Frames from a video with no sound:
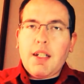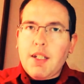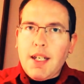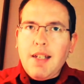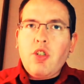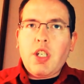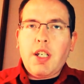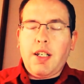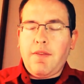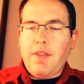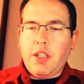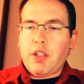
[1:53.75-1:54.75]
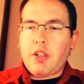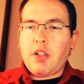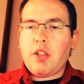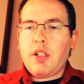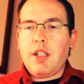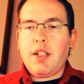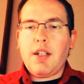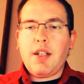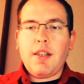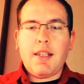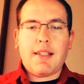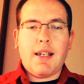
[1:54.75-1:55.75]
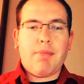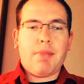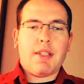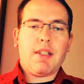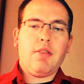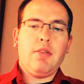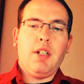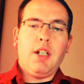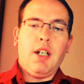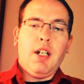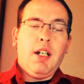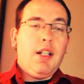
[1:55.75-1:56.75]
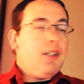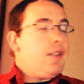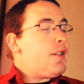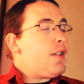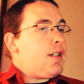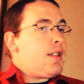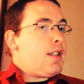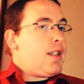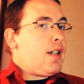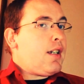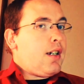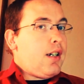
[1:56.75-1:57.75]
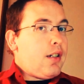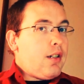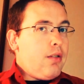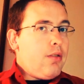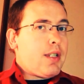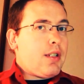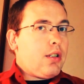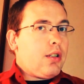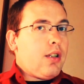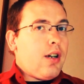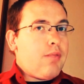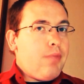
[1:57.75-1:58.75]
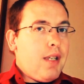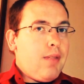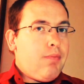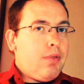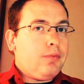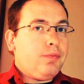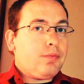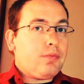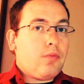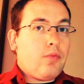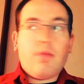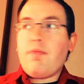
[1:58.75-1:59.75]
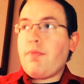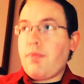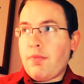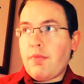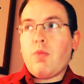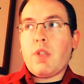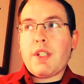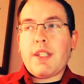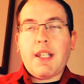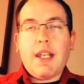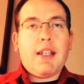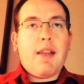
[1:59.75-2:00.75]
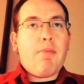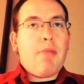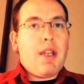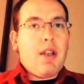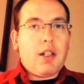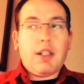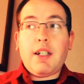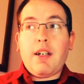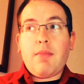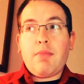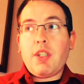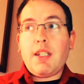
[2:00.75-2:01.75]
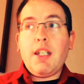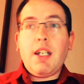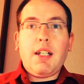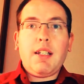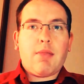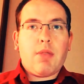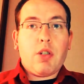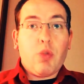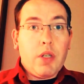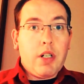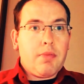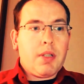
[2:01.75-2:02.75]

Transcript: teaching figure in this episode. And I noticed a lot of people were saying that Bianca... Now, I'm just getting this from Twitter